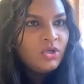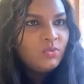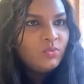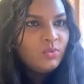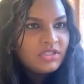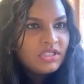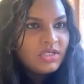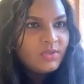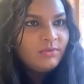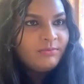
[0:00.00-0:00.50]

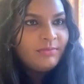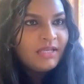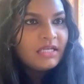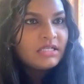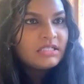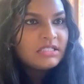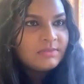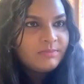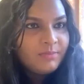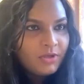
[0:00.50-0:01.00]
what he will be
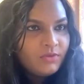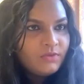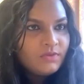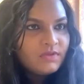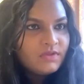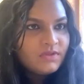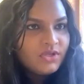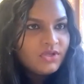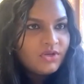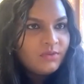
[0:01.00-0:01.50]

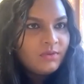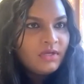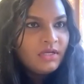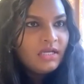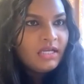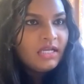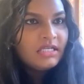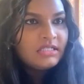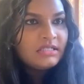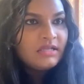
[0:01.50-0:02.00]
exposed to
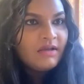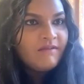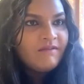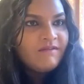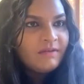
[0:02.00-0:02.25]
is